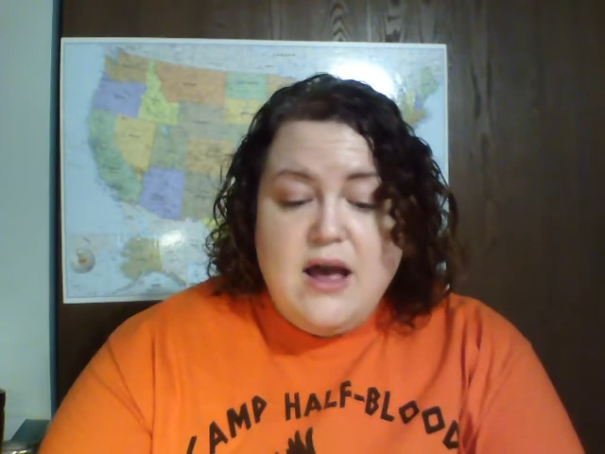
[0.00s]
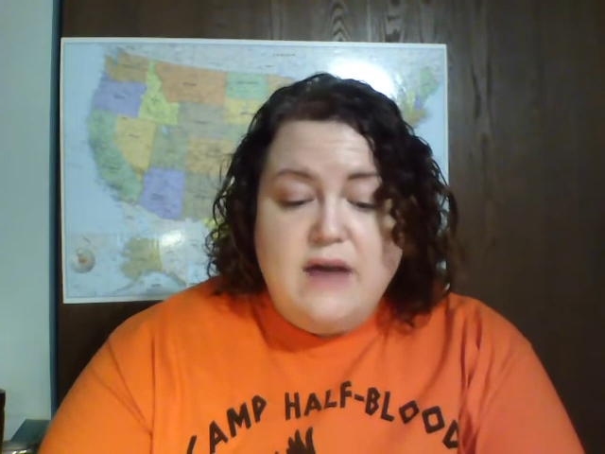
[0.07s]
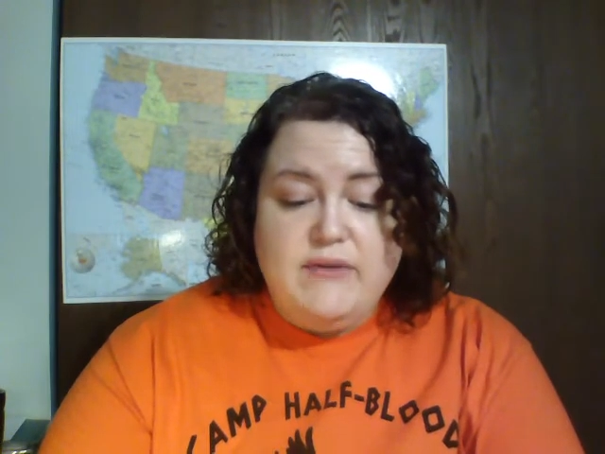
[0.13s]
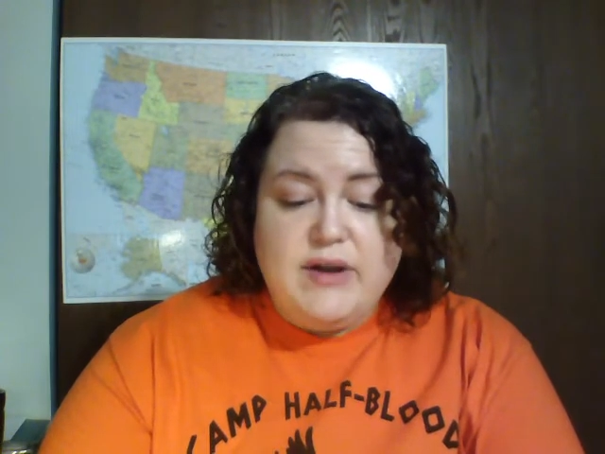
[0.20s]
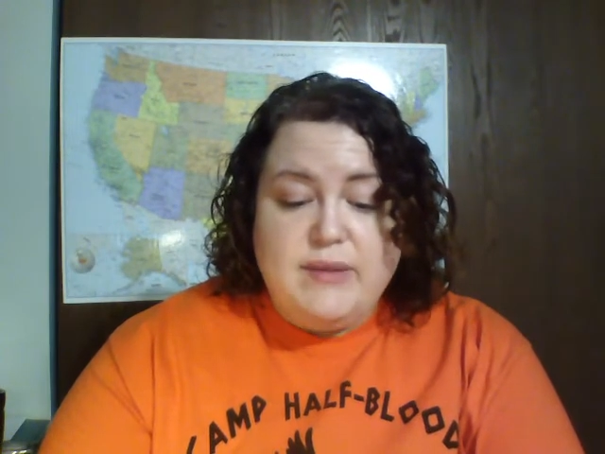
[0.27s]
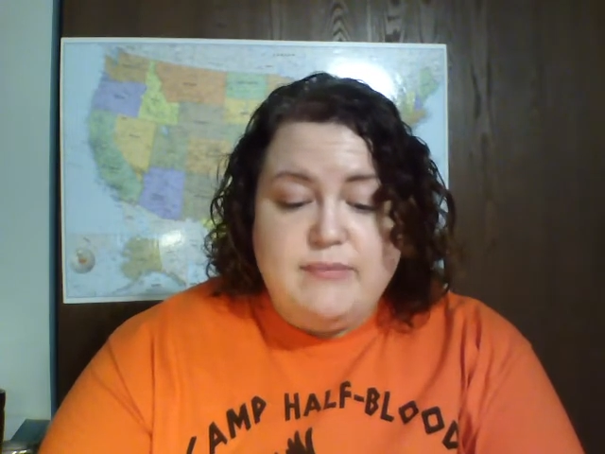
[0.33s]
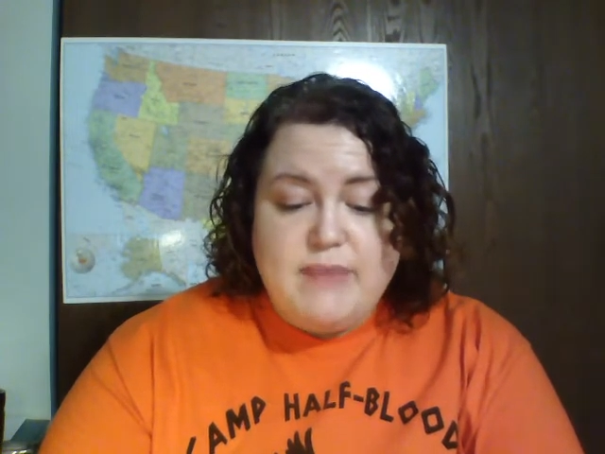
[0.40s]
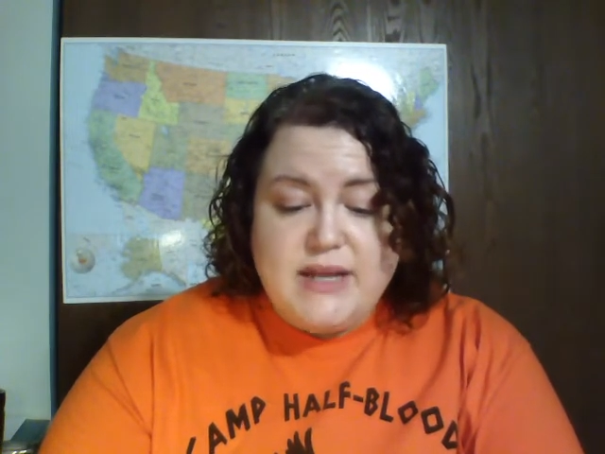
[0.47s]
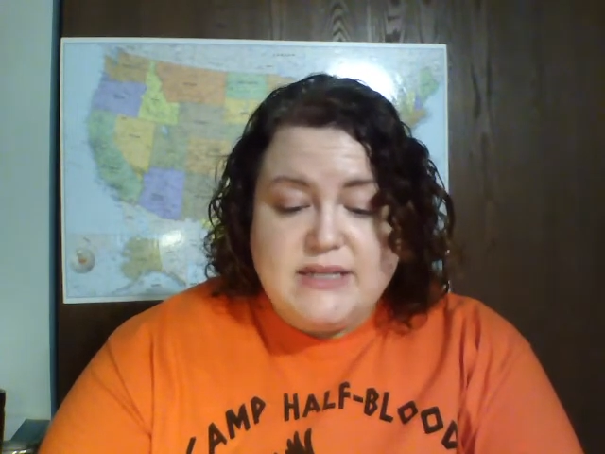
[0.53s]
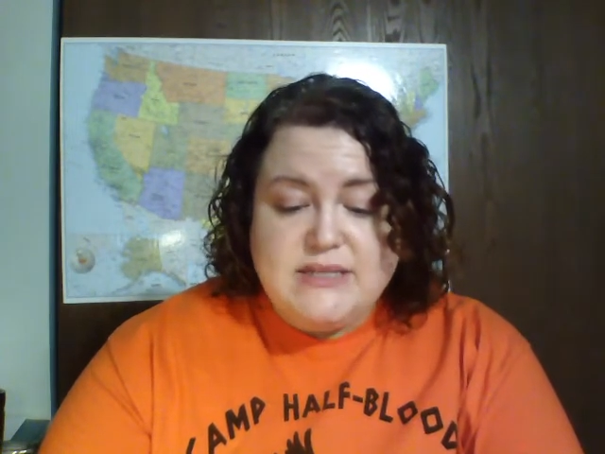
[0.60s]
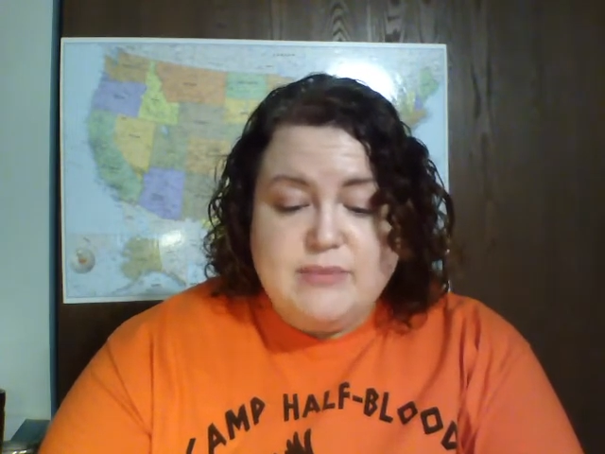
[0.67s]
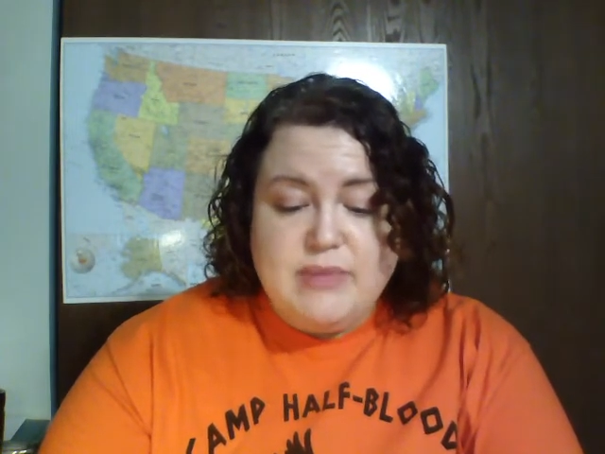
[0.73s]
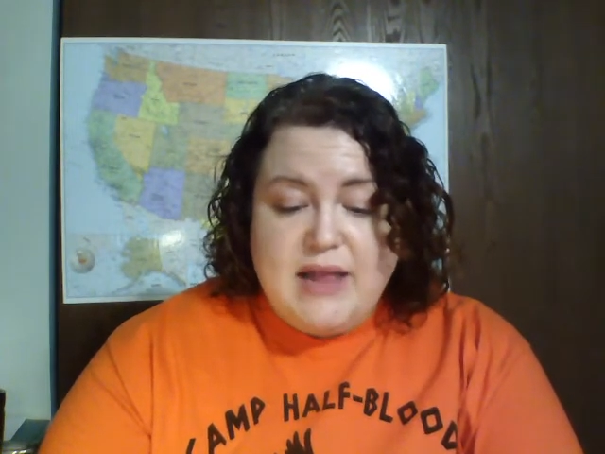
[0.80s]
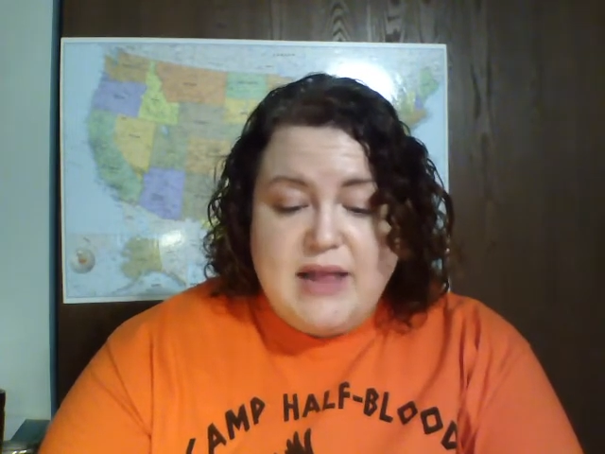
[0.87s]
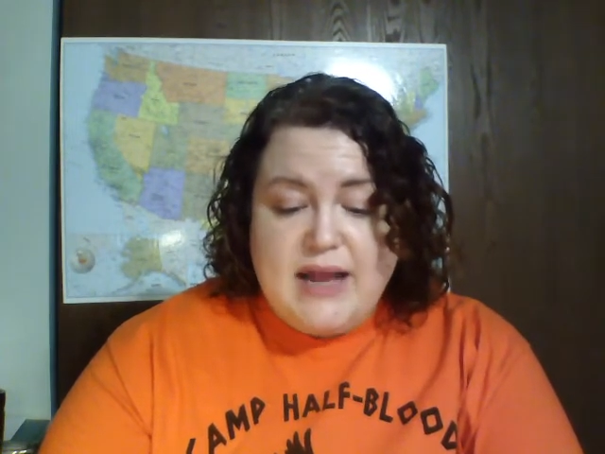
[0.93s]
of an
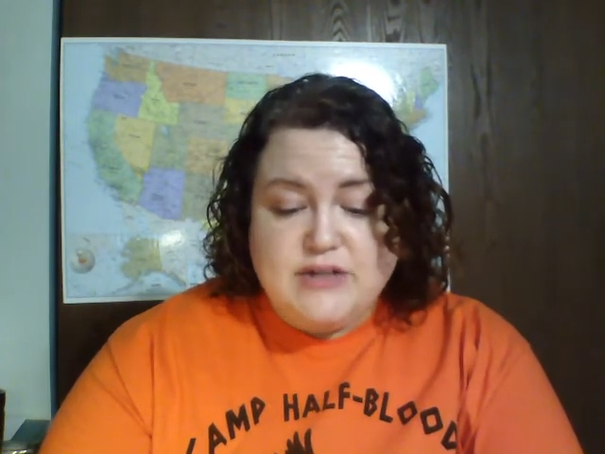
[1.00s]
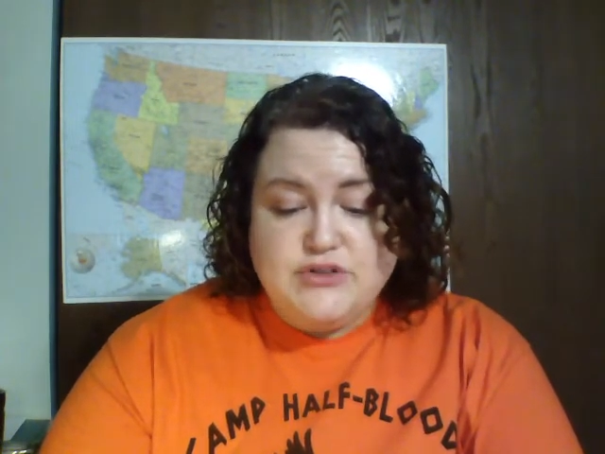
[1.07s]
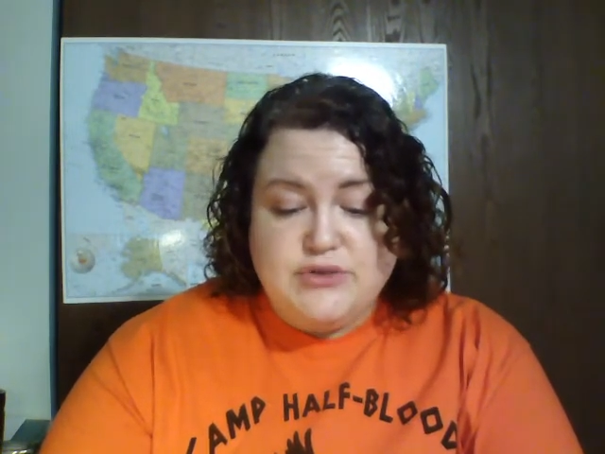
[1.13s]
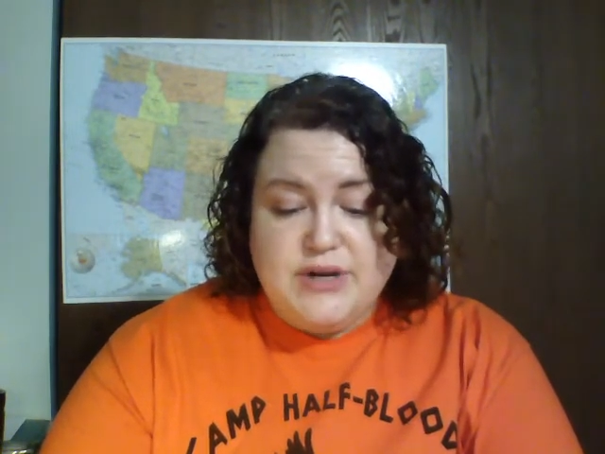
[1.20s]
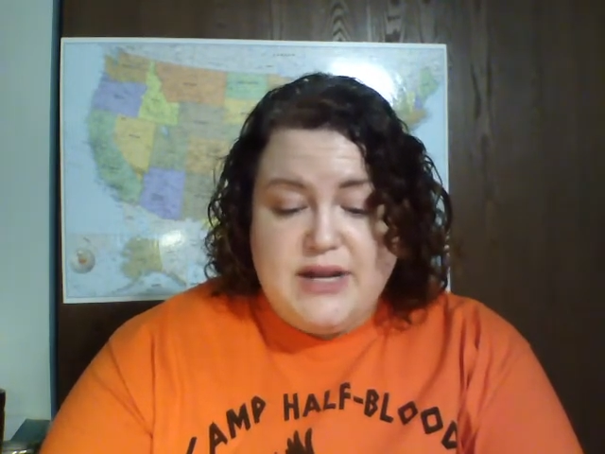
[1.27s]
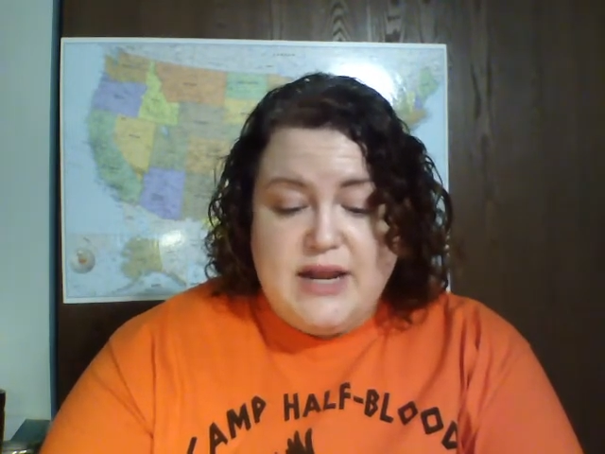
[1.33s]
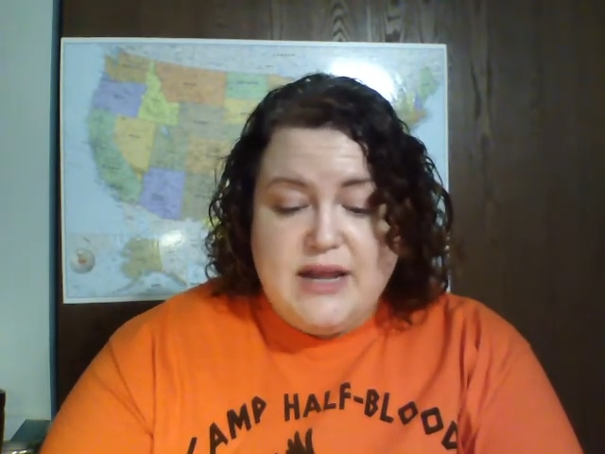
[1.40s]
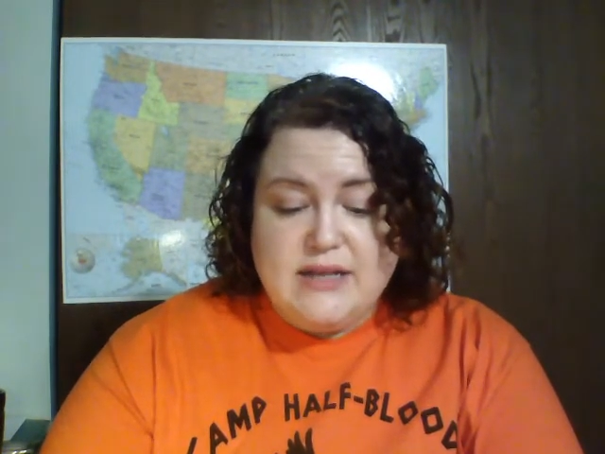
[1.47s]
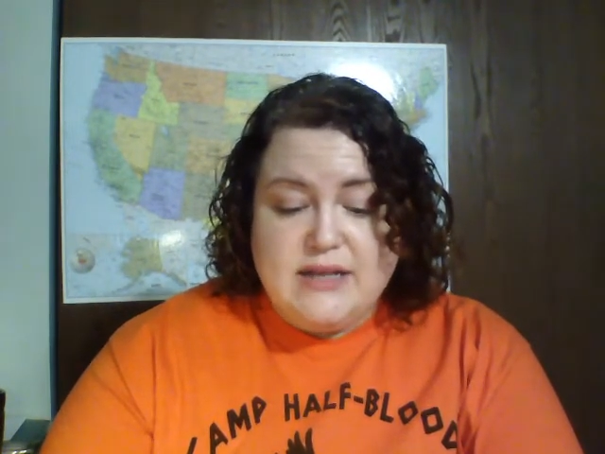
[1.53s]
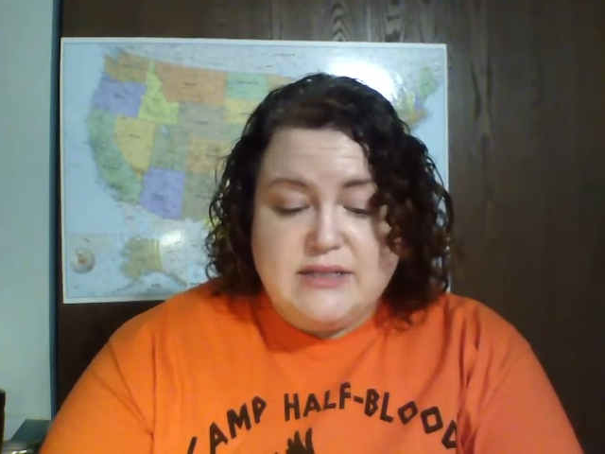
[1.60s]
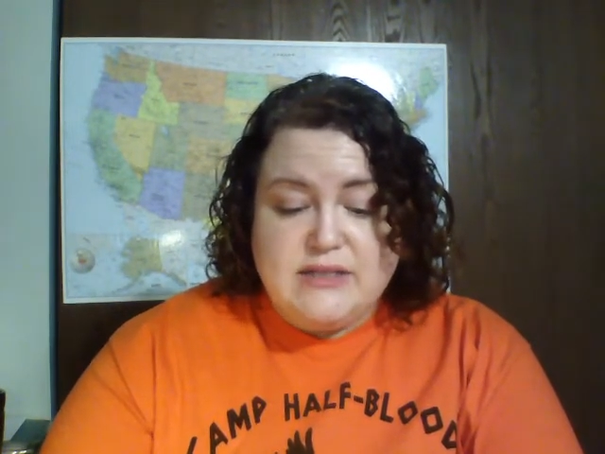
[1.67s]
immense black tree as